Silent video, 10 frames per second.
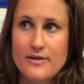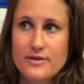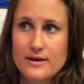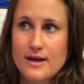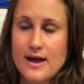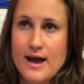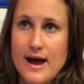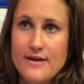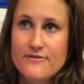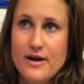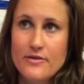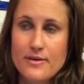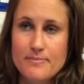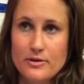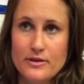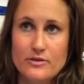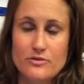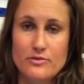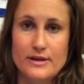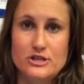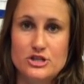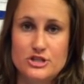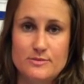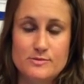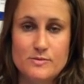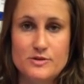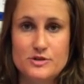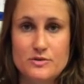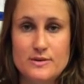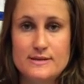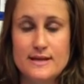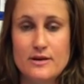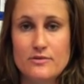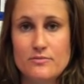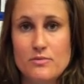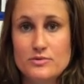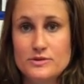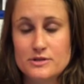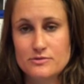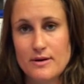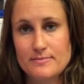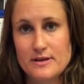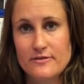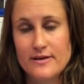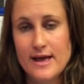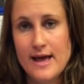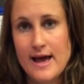I think I found that building the relationships with the students that are most disruptive